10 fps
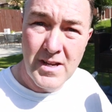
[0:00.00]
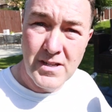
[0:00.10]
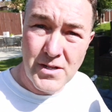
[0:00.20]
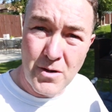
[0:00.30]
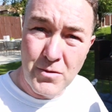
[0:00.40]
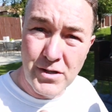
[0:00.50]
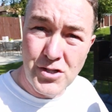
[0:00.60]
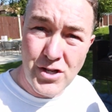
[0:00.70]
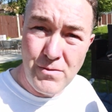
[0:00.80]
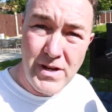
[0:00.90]
So I'm going to
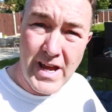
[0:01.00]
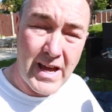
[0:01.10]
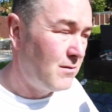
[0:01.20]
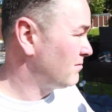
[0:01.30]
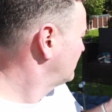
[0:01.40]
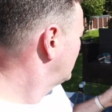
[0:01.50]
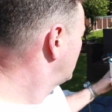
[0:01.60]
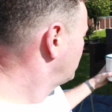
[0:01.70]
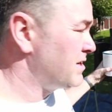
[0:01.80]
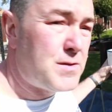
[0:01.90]
show you now
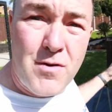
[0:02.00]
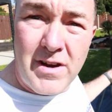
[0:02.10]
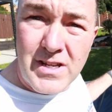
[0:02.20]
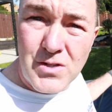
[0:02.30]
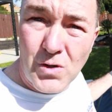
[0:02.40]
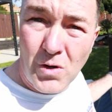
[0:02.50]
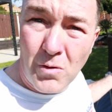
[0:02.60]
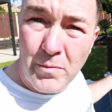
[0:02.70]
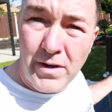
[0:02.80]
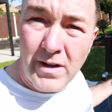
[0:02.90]
me spraying it all
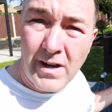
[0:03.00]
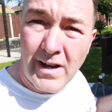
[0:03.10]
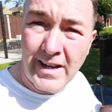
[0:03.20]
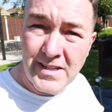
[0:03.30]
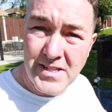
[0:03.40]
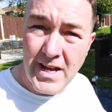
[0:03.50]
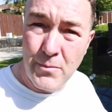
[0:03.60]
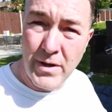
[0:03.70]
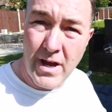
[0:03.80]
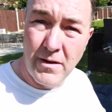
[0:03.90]
up, and let's see how
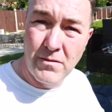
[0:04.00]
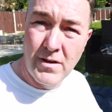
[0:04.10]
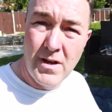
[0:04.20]
we go.